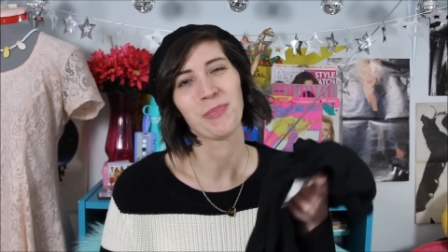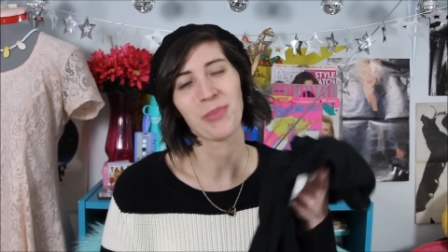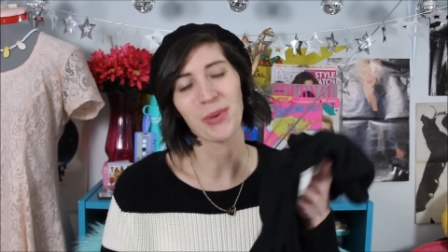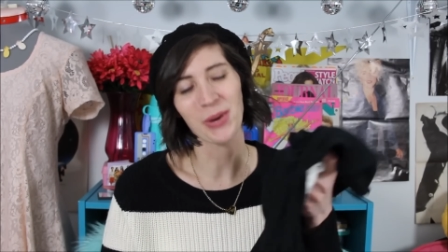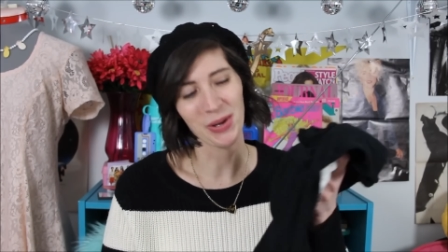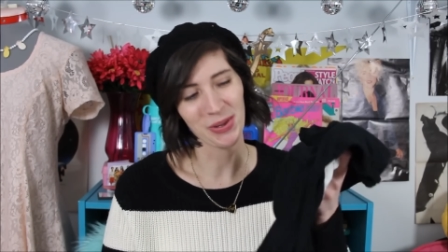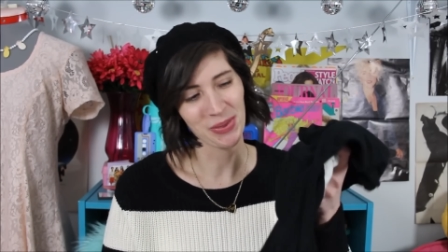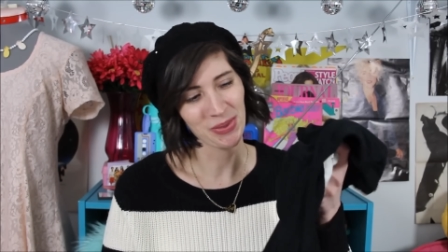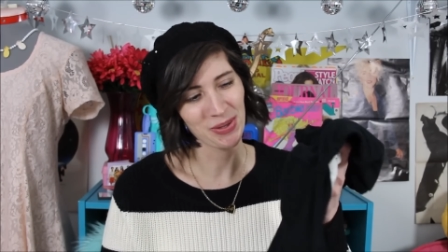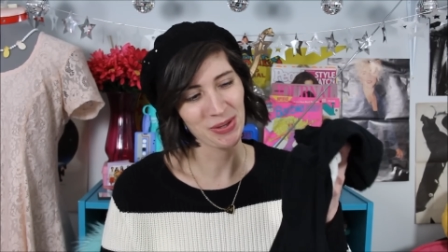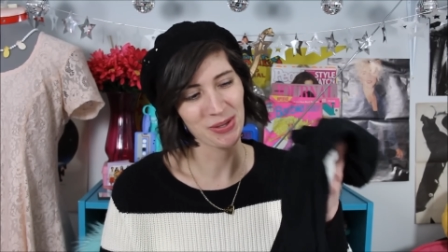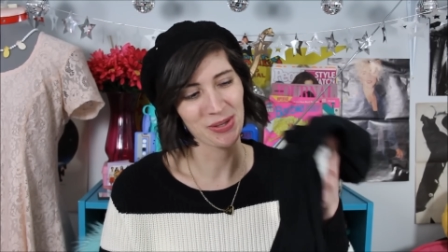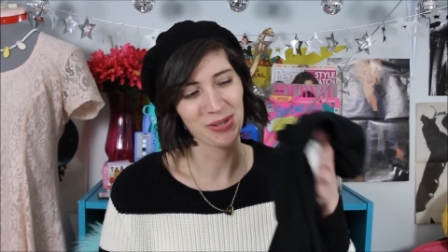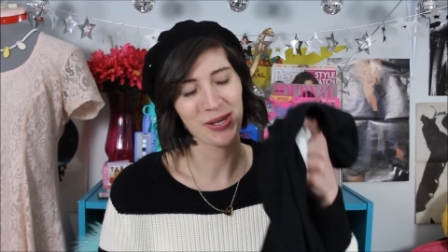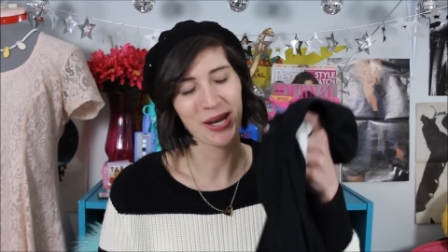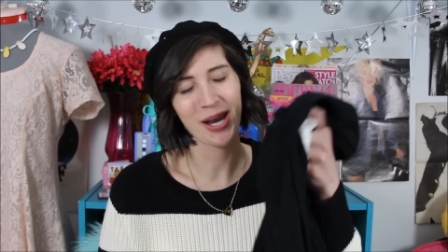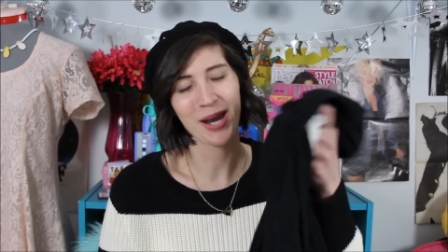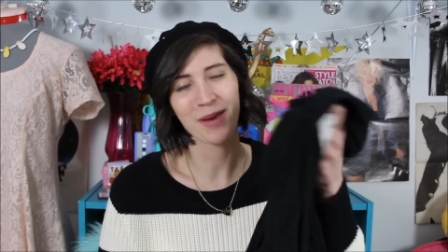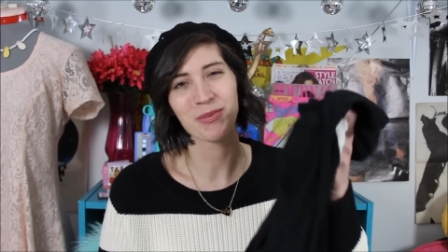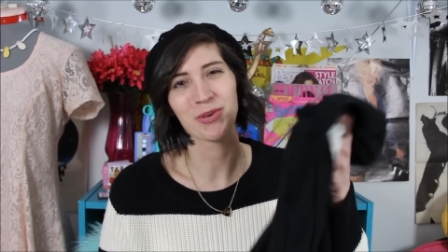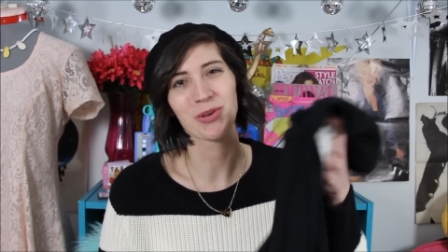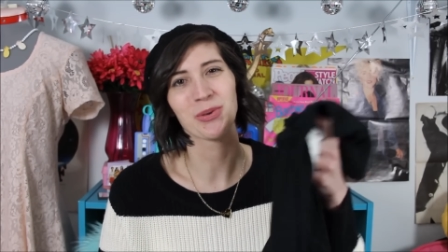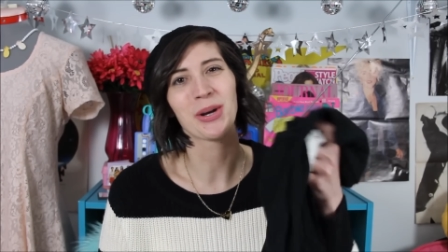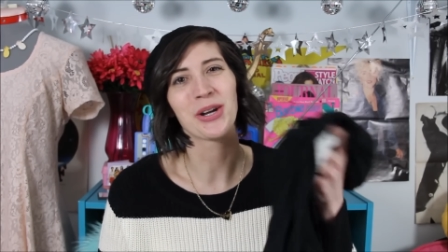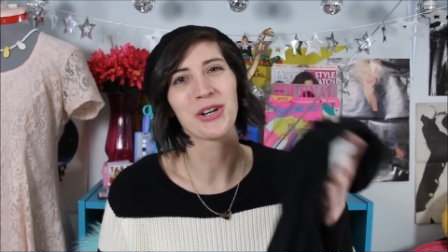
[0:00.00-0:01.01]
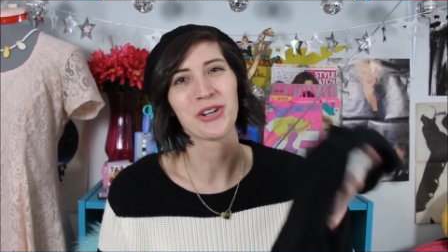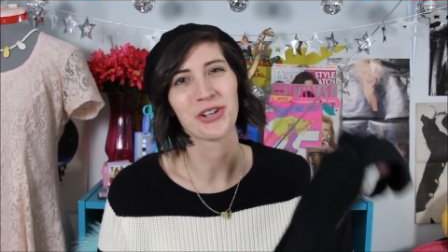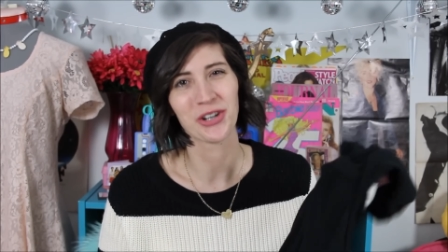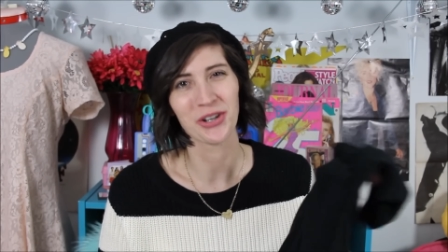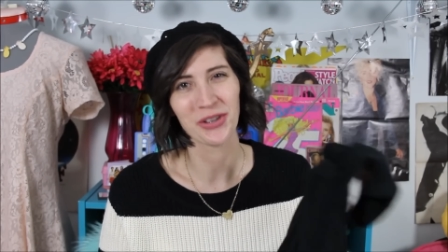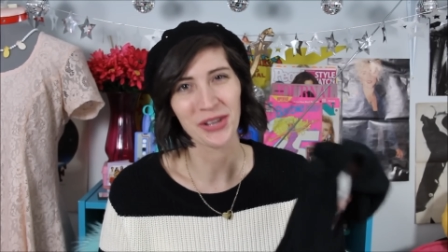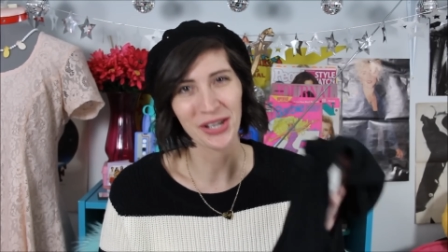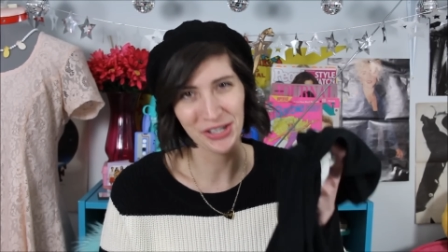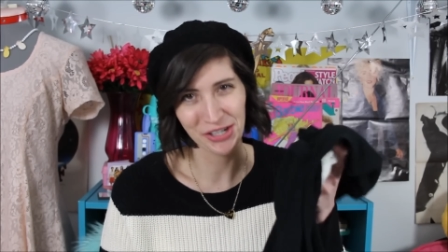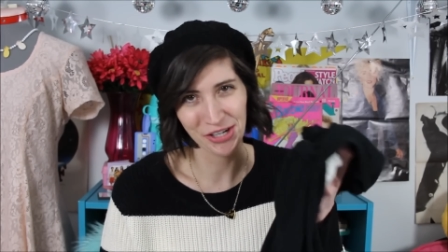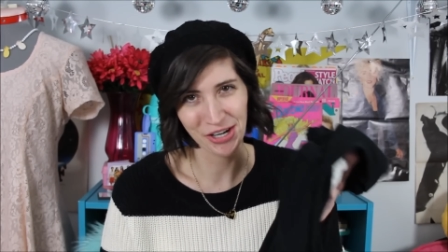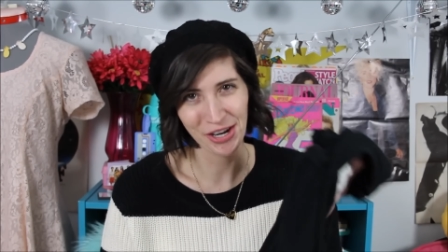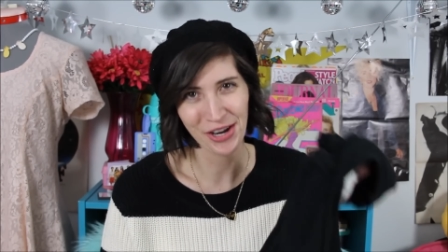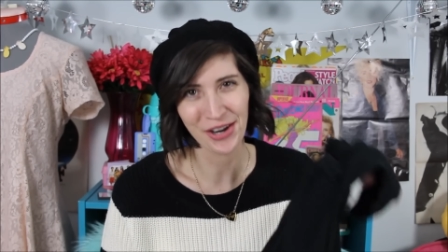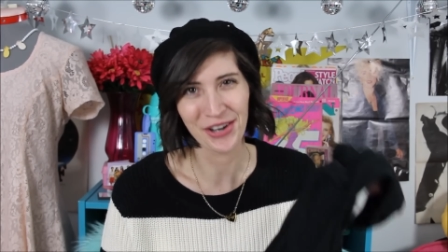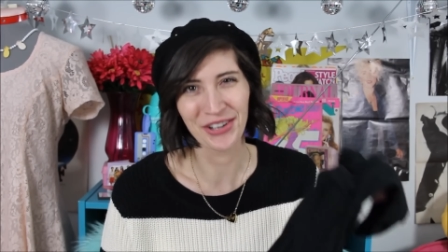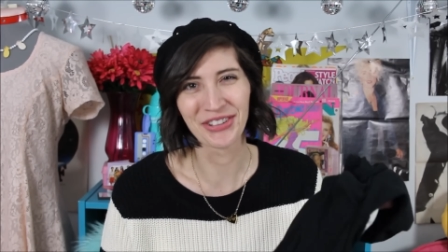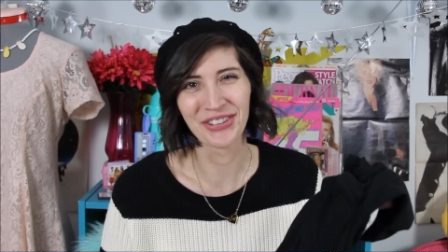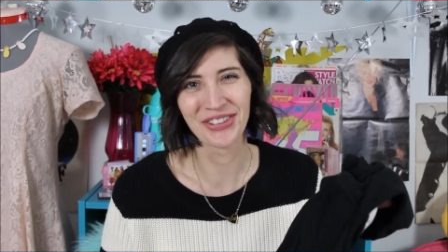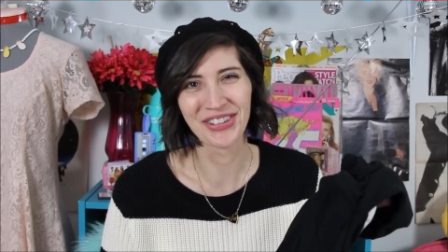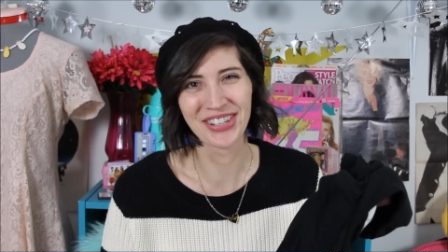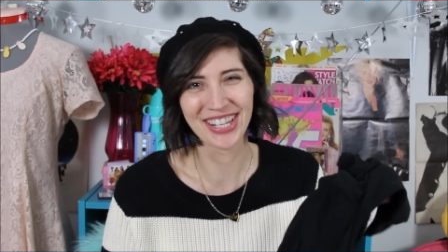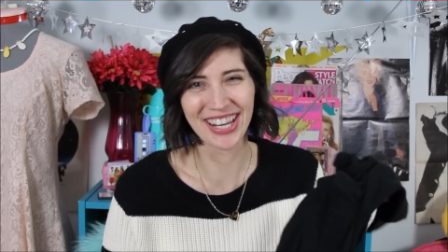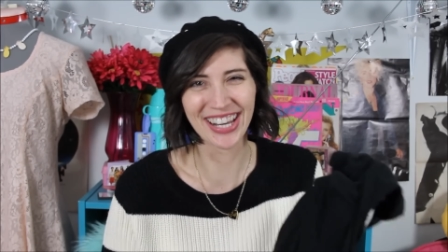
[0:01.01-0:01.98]
bought the same sweatshirt that she
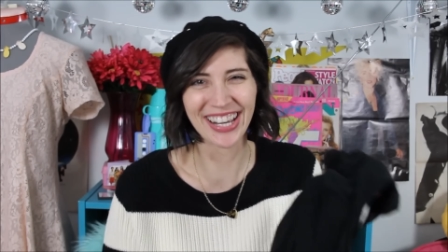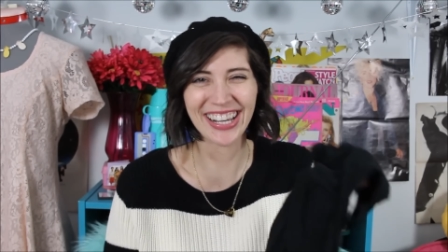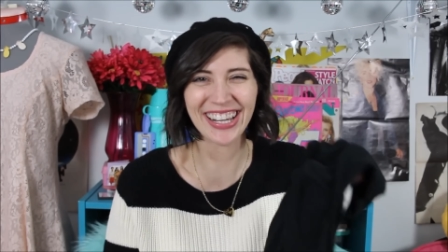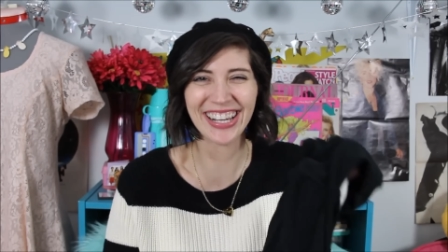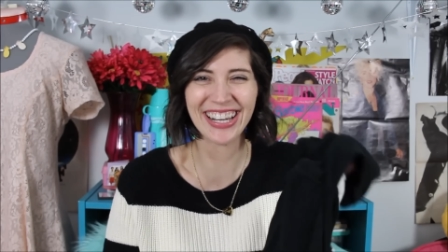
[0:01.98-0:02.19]
owns.